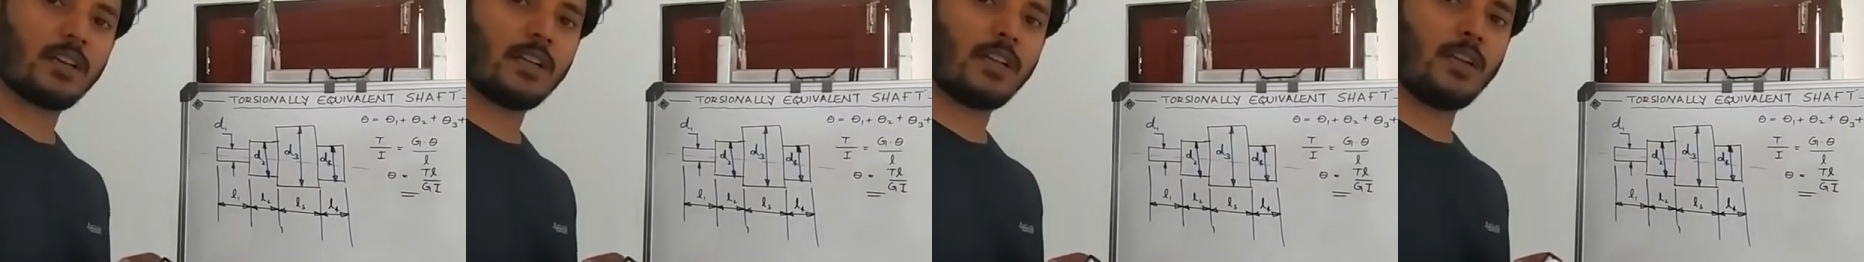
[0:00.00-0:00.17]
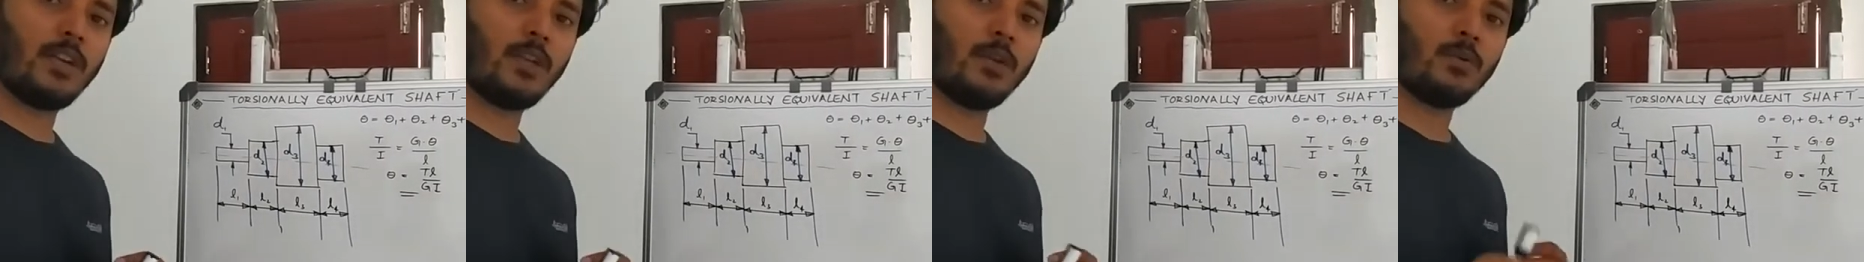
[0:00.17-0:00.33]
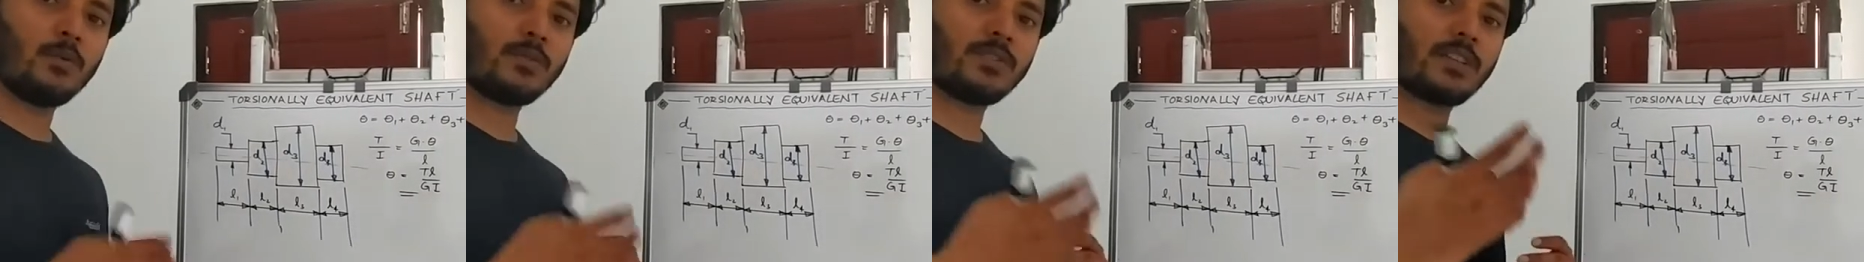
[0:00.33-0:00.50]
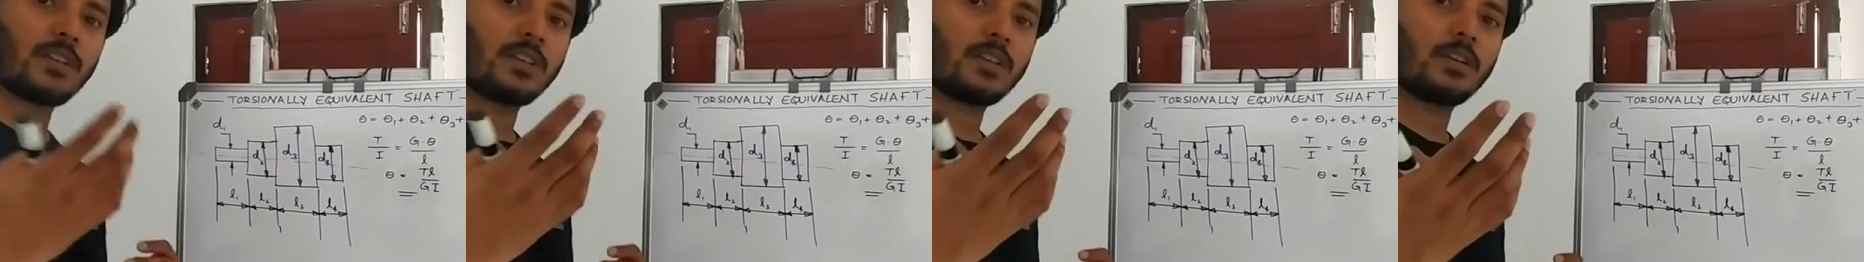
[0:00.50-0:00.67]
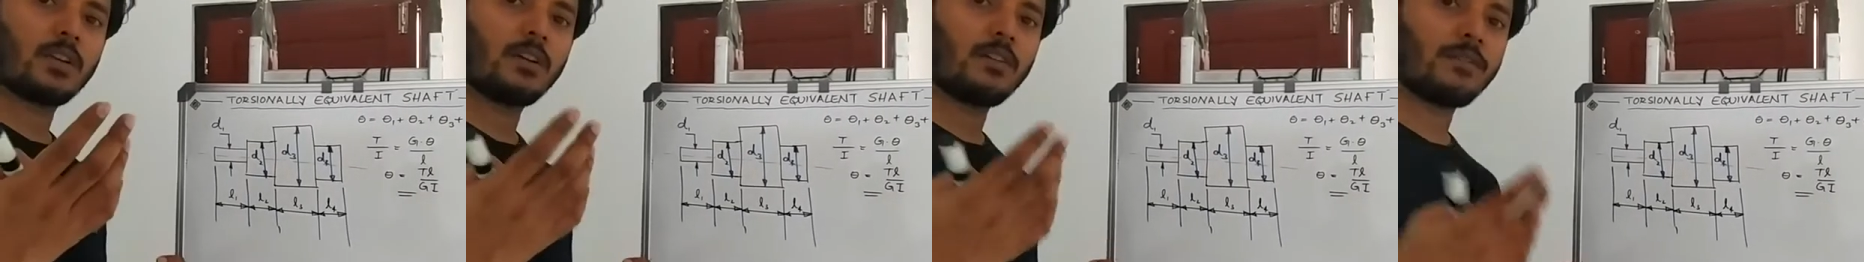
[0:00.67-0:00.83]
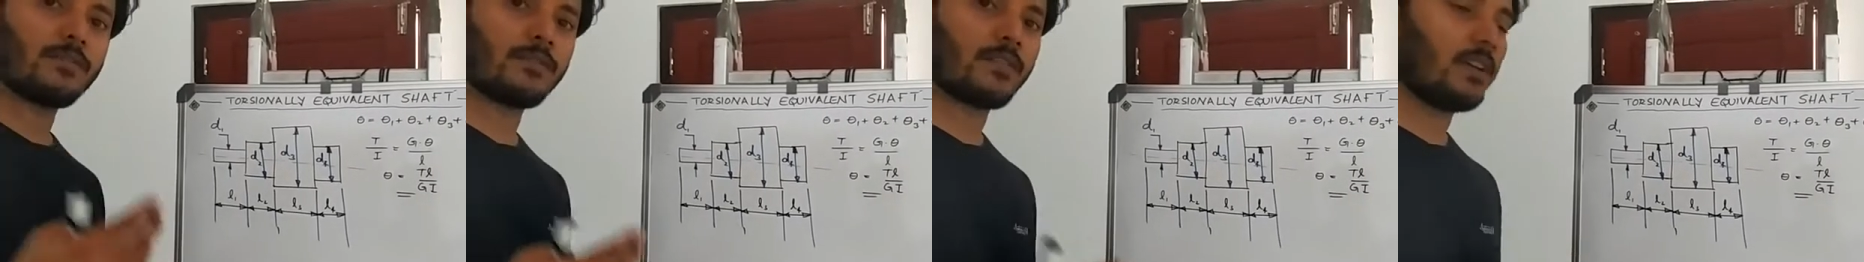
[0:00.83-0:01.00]
a new set
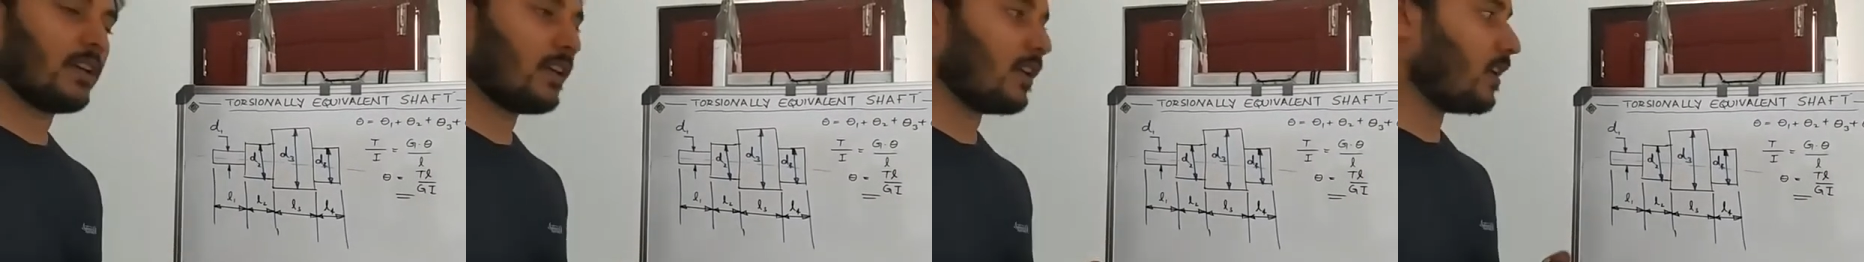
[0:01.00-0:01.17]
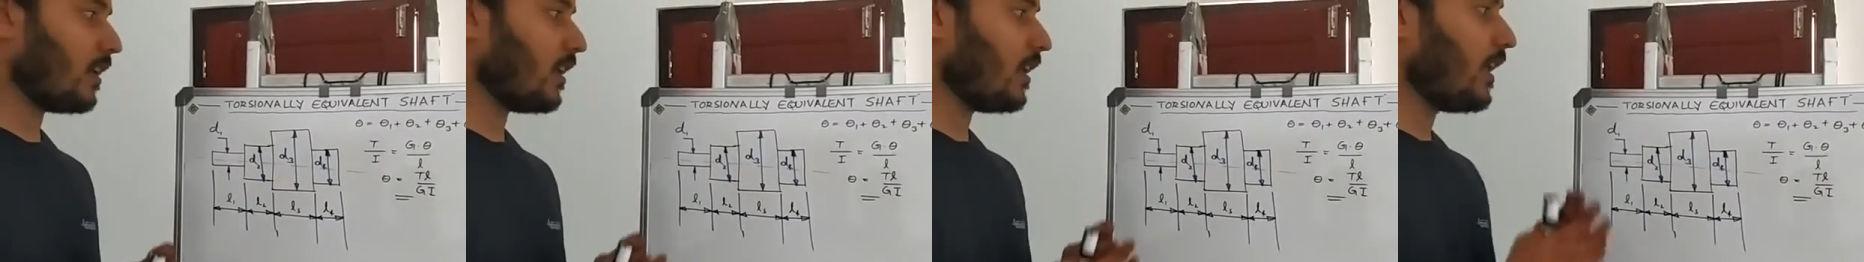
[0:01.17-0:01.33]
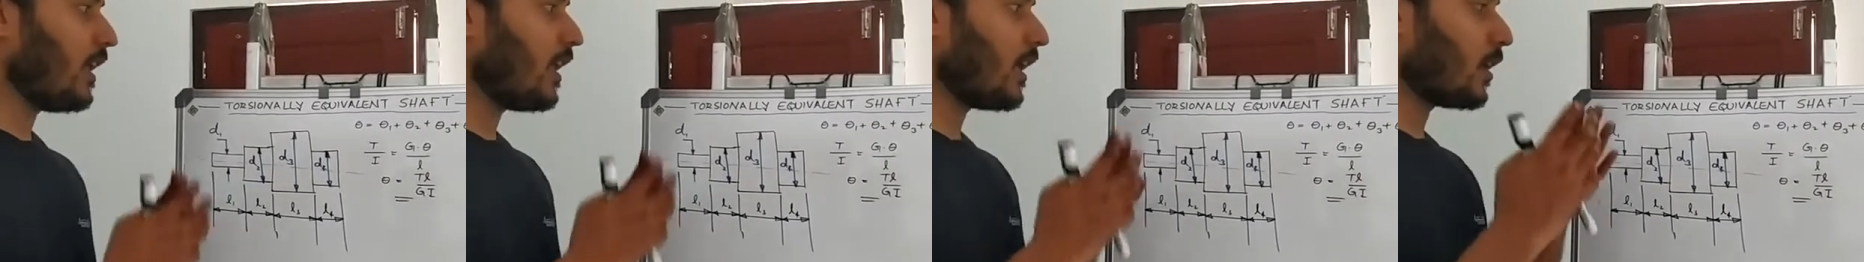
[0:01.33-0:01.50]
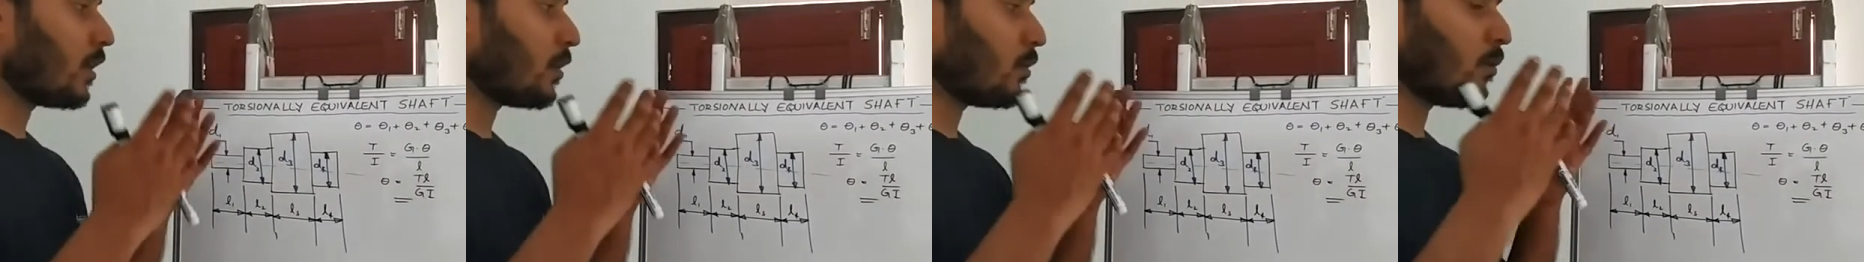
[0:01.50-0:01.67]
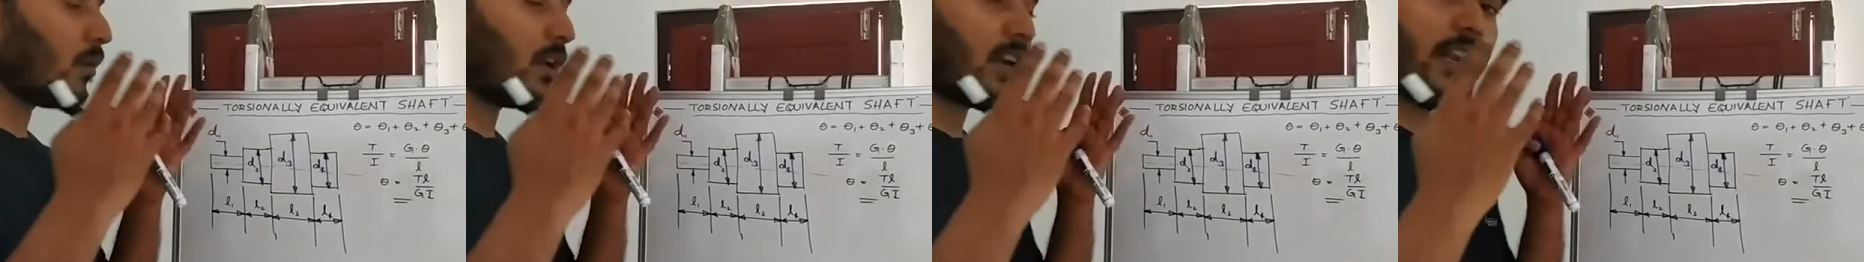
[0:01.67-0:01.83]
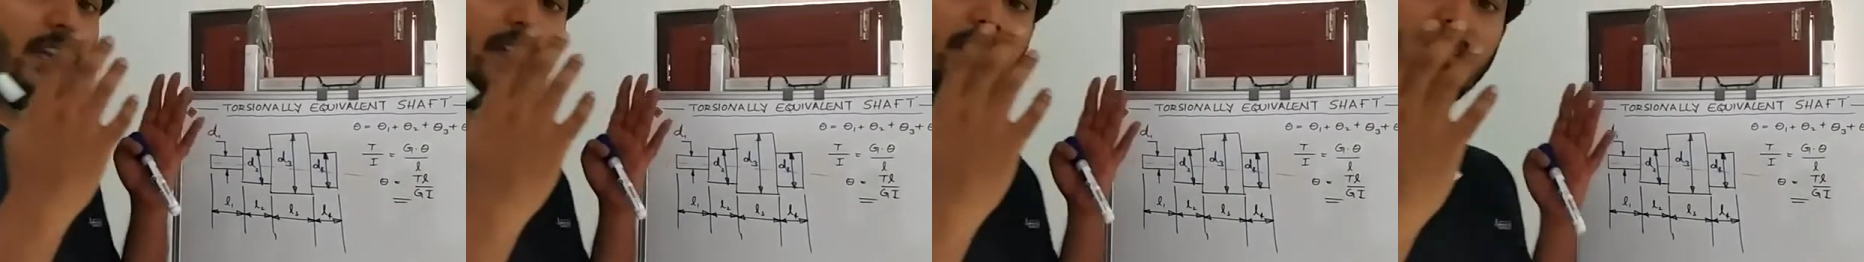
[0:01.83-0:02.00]
of
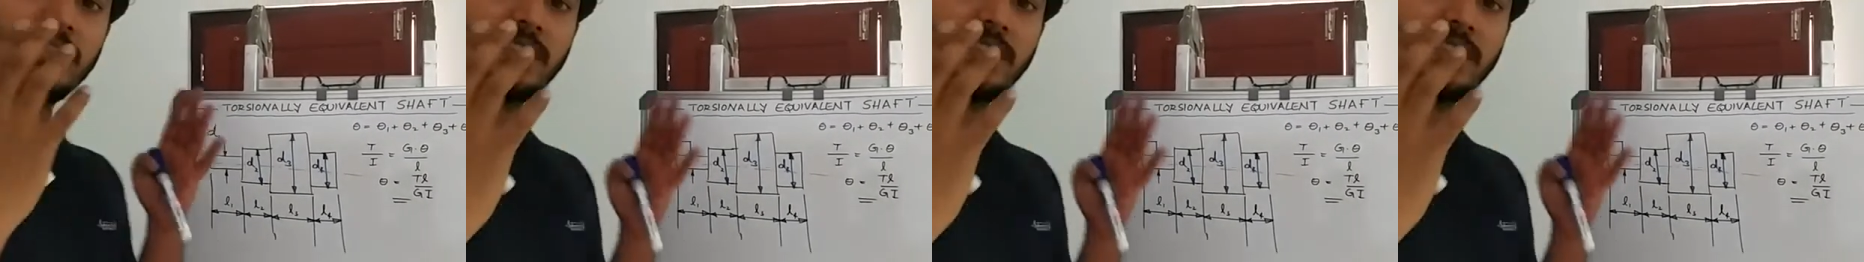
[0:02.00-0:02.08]
equivalent